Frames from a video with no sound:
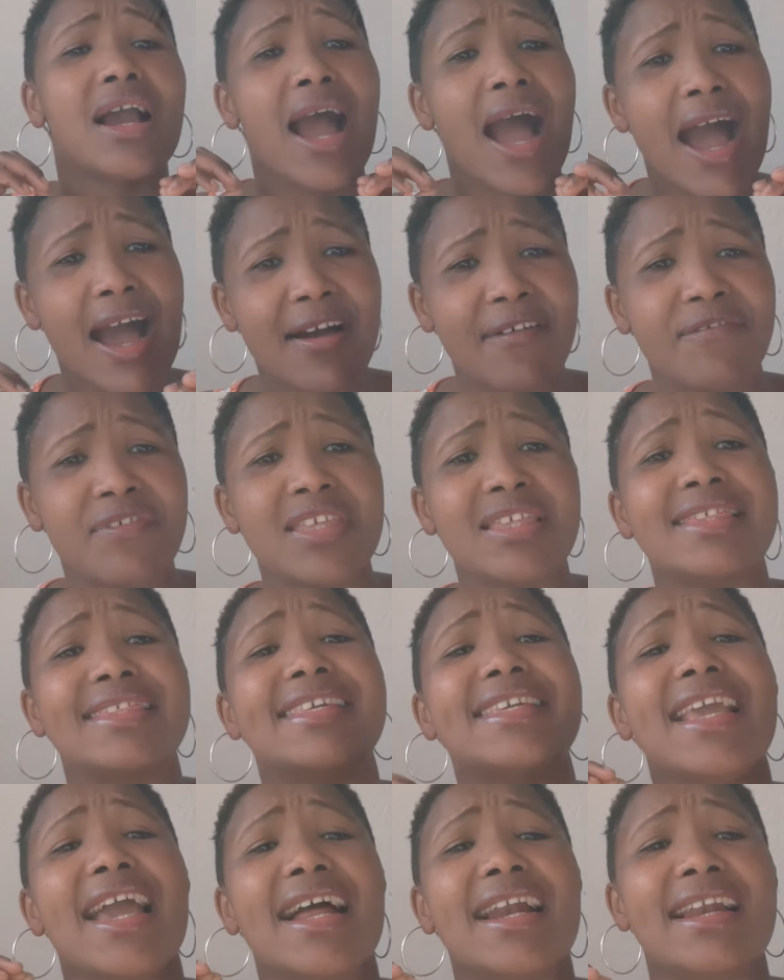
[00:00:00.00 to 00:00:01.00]
having
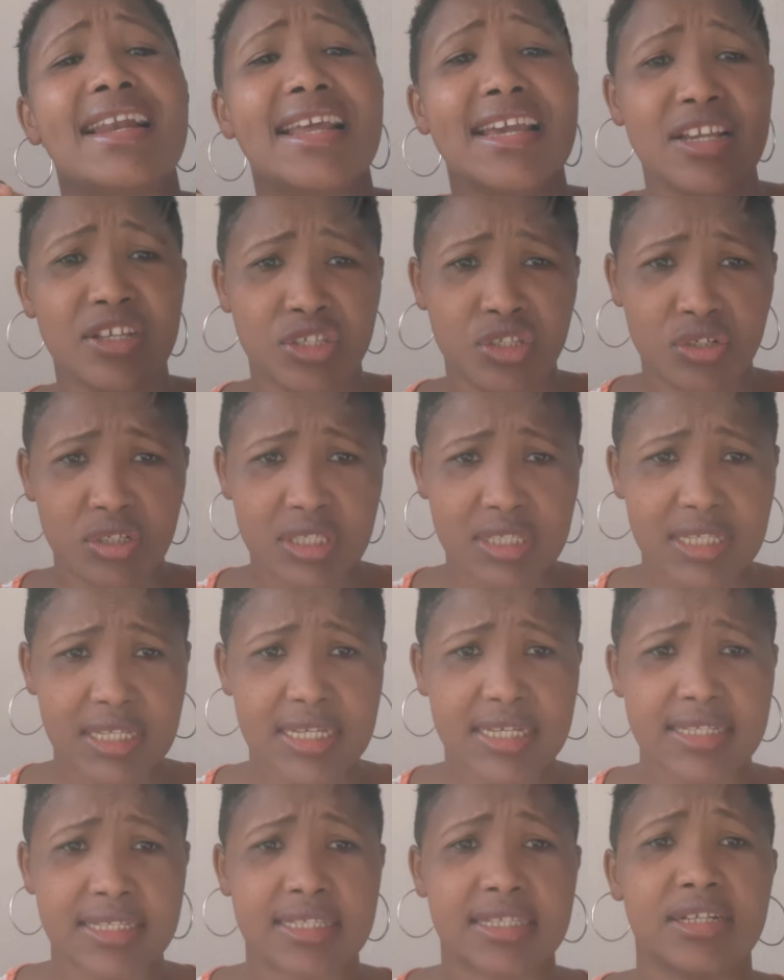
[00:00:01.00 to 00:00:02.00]
their lessons
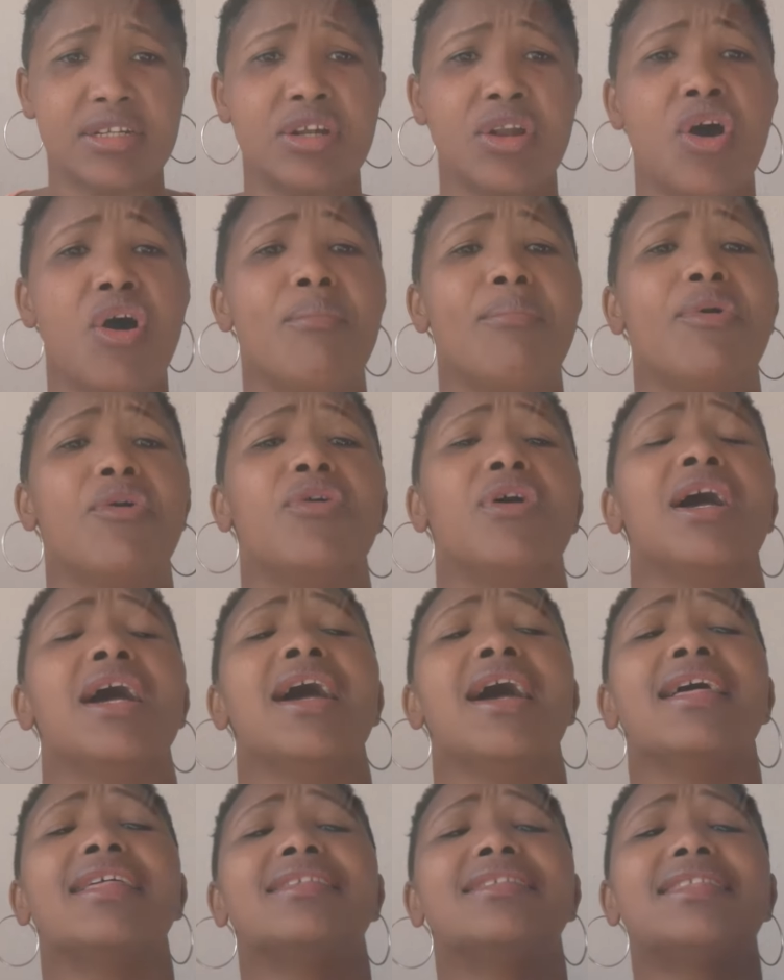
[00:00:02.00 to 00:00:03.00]
as normal.
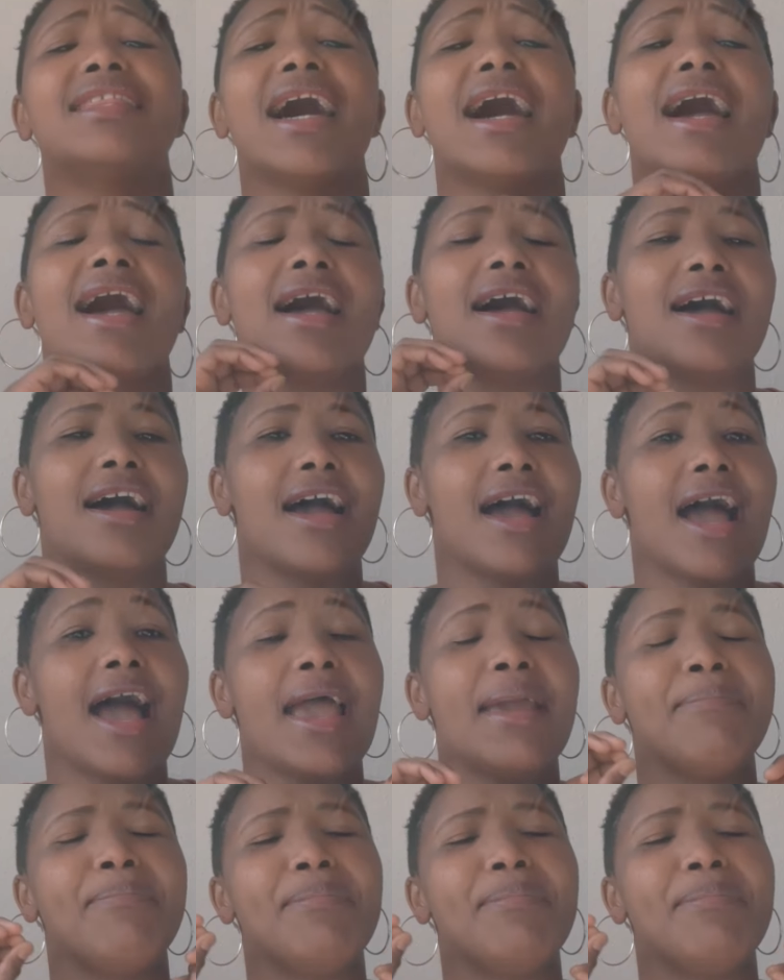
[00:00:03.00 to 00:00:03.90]
But they